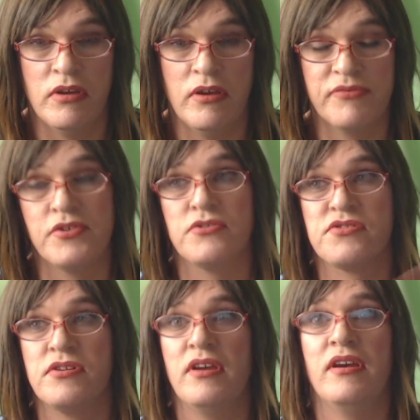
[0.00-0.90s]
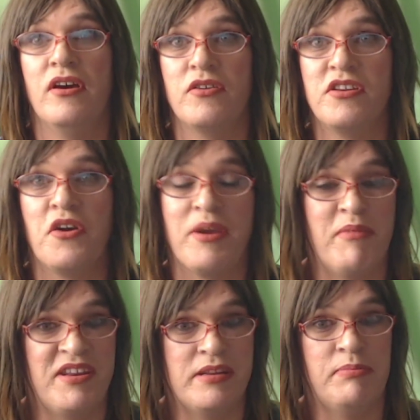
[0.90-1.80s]
Of course, you don't get
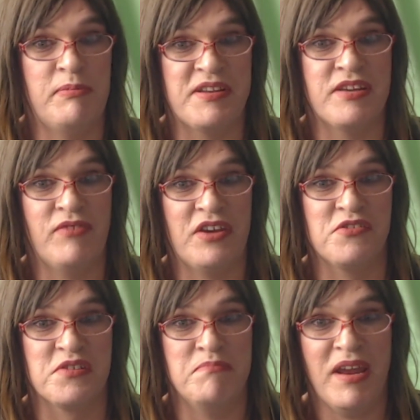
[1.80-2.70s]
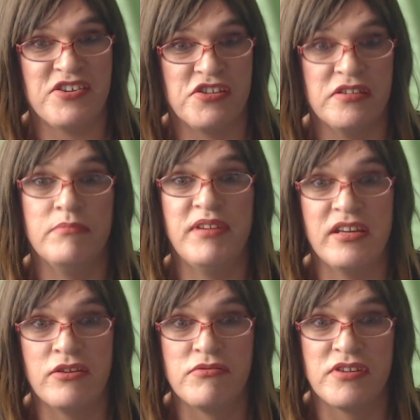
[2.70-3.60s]
many diplomatic vehicles in Manchester, but
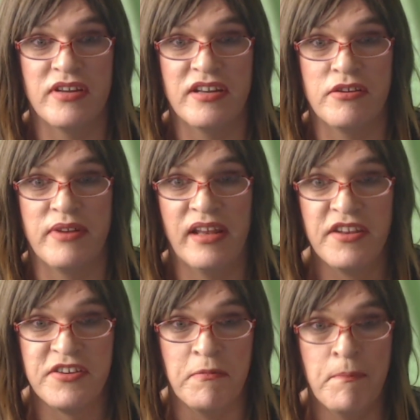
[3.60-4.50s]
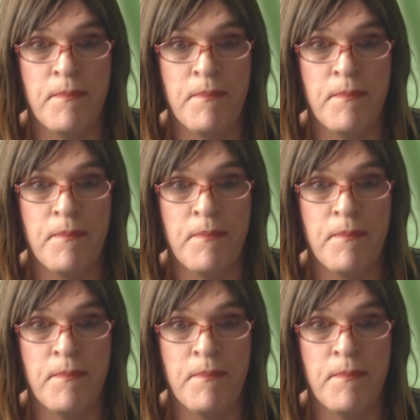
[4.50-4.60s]
you certainly do in London.